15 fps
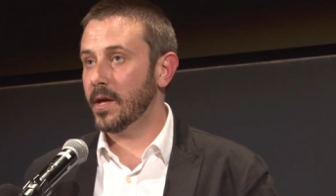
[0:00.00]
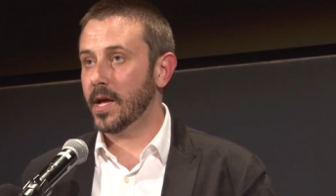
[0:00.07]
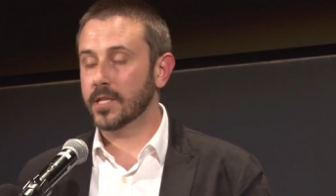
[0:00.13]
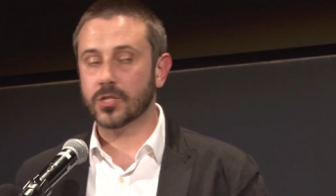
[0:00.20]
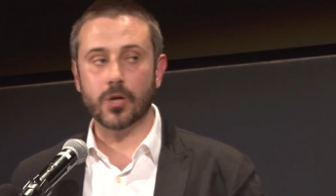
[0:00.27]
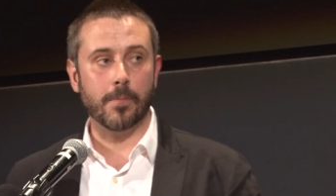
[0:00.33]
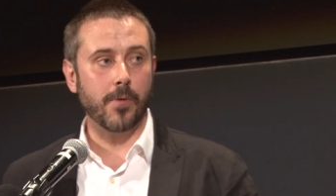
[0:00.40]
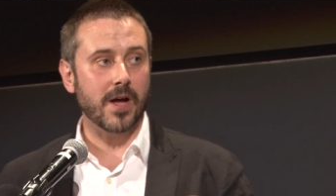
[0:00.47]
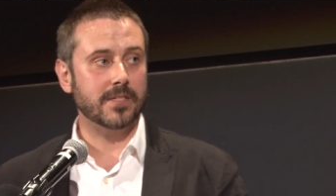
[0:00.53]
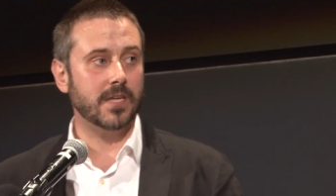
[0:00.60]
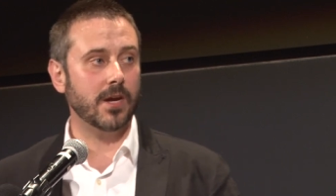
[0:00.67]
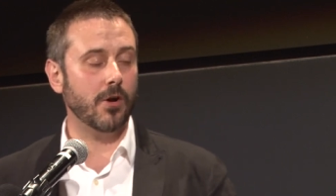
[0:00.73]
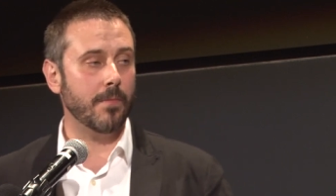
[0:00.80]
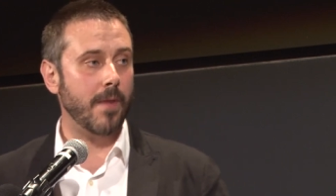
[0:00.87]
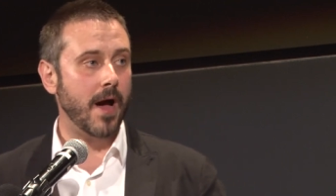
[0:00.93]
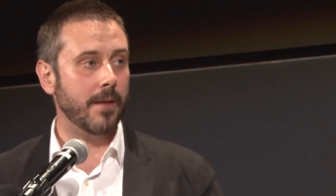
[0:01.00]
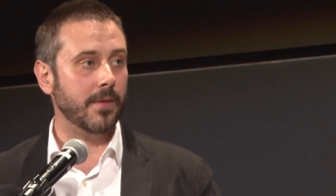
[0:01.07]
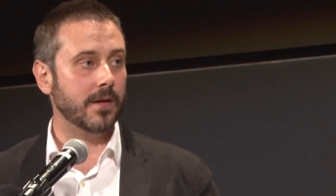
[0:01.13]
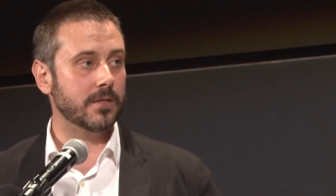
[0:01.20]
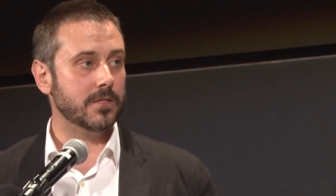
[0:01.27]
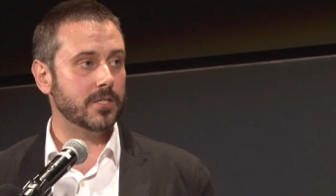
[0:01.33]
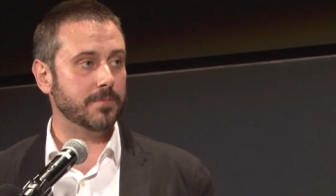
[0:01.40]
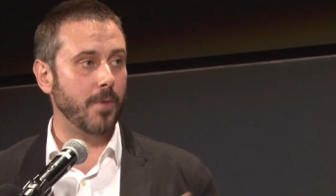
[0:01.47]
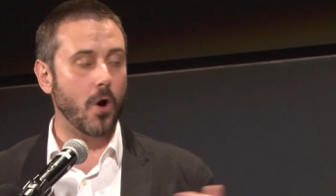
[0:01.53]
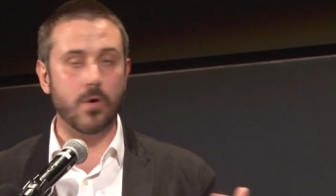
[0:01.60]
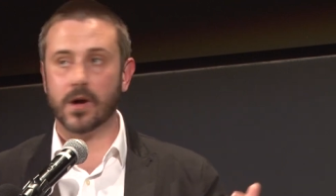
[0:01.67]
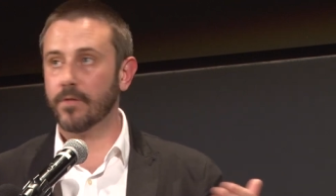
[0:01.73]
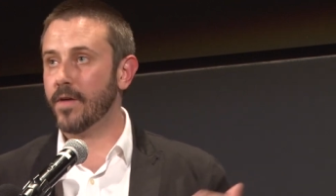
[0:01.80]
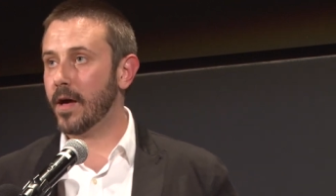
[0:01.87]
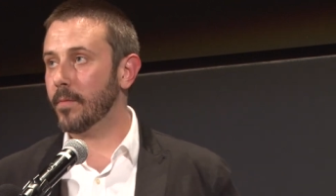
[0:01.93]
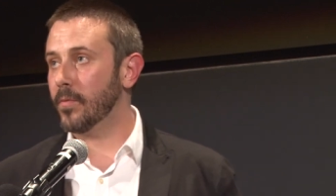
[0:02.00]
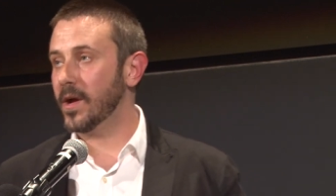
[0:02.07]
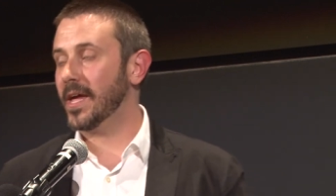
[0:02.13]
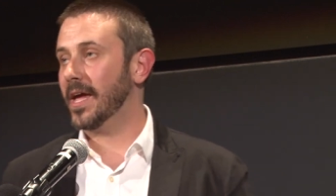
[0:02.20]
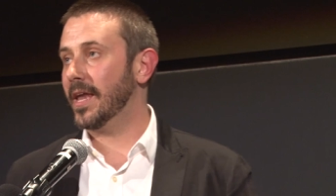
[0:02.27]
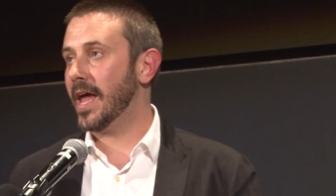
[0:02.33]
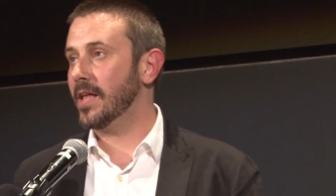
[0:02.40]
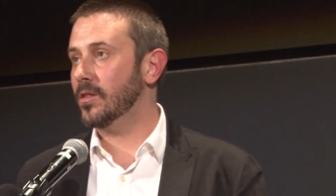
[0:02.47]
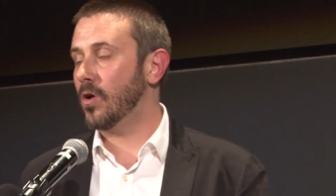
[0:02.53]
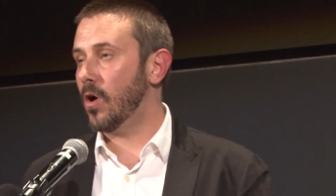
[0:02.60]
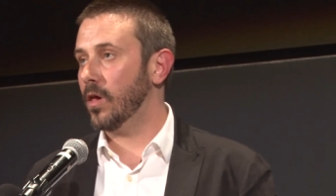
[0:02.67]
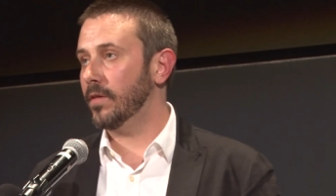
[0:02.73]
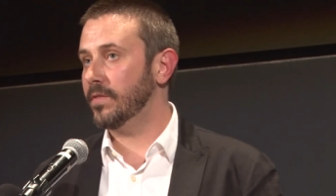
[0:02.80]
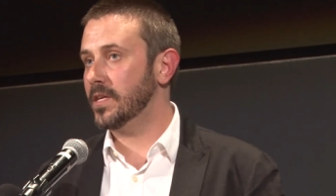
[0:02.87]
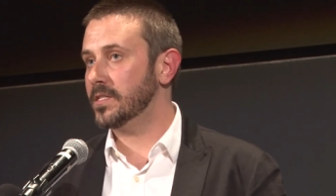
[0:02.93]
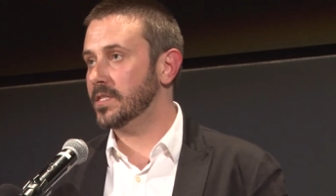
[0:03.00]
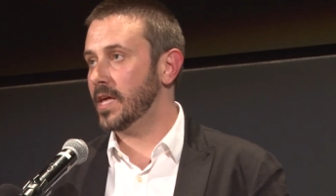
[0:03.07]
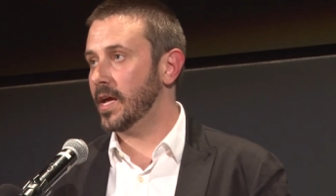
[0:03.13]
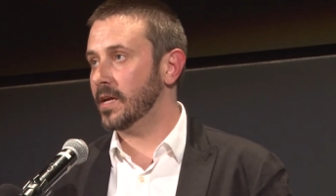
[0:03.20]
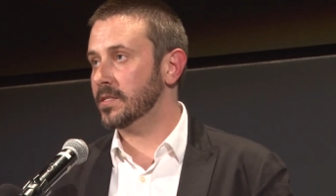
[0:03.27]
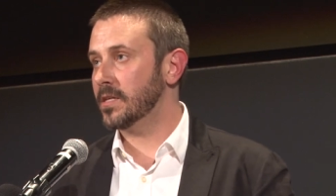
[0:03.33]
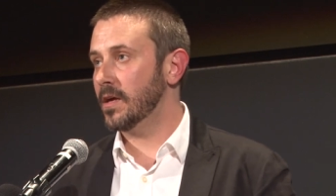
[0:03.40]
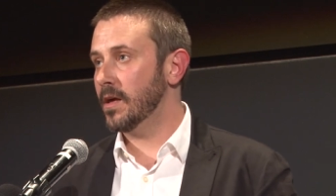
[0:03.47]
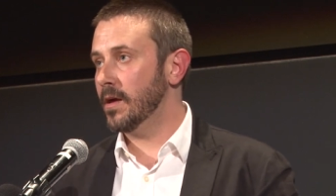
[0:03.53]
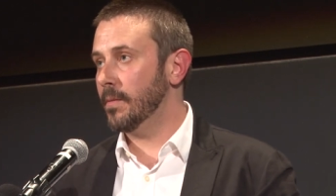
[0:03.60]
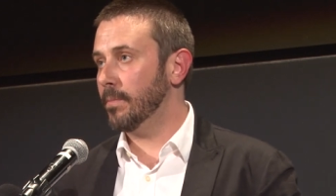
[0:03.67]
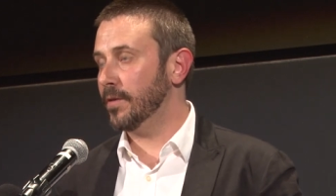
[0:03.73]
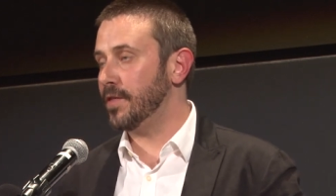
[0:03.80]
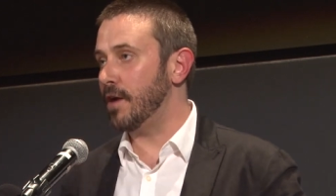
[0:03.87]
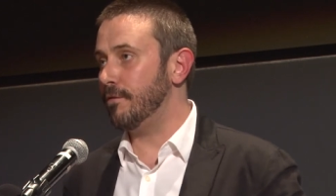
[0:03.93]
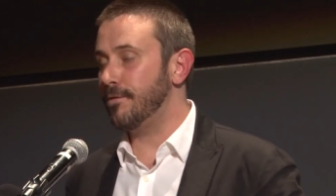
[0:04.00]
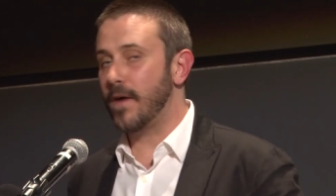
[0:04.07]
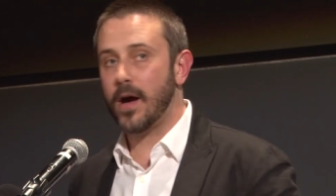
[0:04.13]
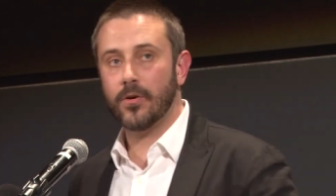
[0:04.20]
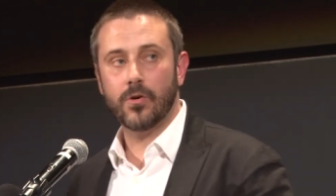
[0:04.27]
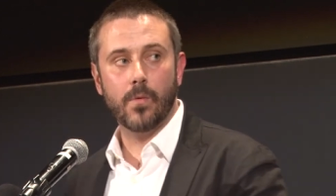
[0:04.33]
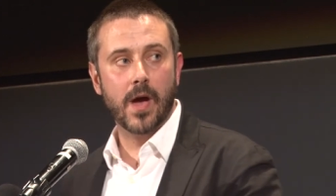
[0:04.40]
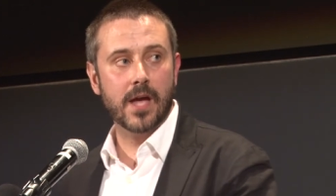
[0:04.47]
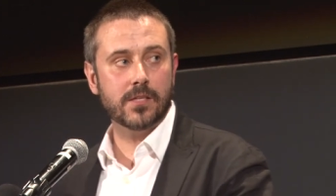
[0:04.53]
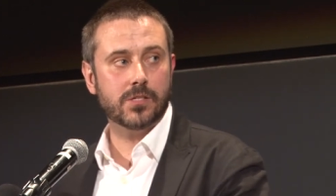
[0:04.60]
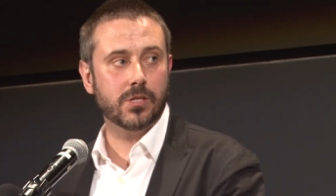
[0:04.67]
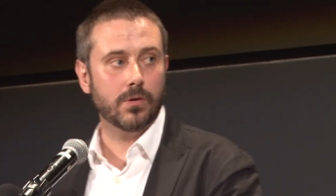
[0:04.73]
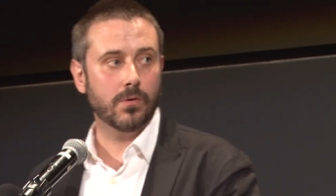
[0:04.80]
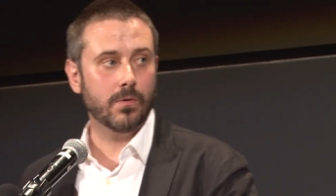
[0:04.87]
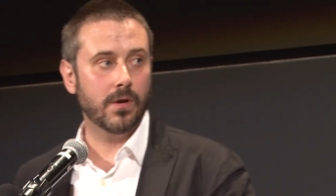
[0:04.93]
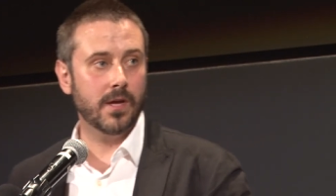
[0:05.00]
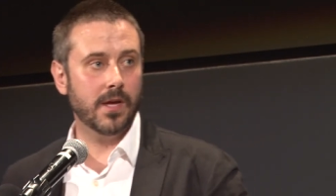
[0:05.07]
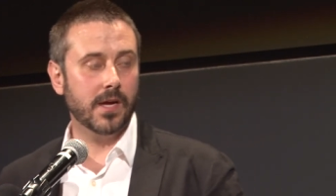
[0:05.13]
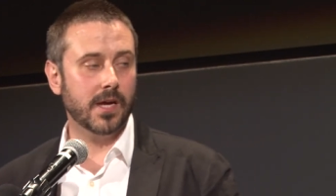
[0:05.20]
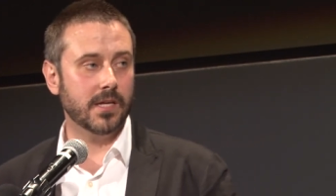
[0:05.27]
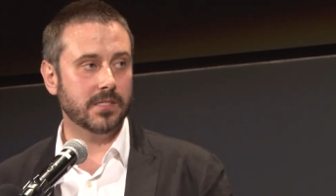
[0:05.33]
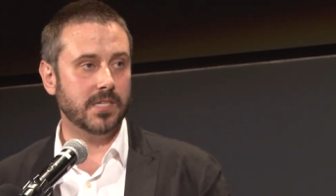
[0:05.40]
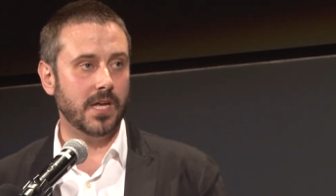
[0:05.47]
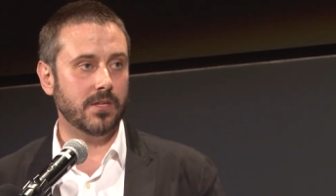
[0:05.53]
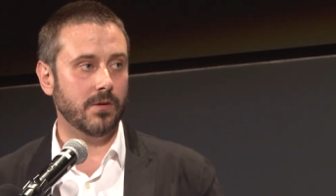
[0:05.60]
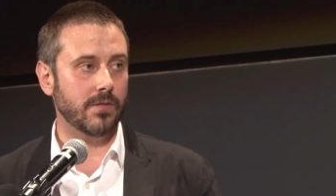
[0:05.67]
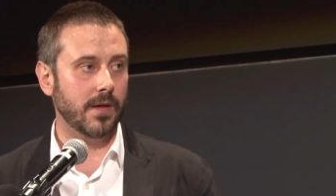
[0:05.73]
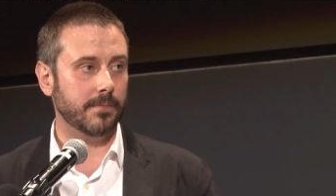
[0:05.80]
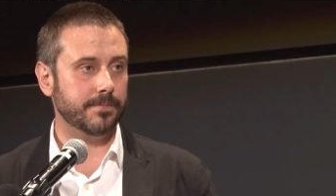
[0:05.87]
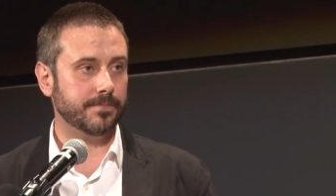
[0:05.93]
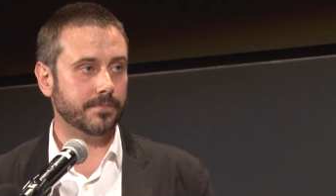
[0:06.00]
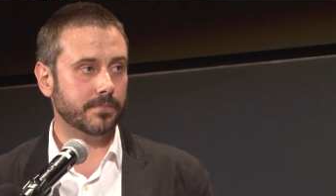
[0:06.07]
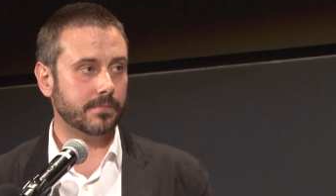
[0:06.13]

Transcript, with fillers: And so President Obama spoke of bringing an end to all of these things, but then found a way to continue them.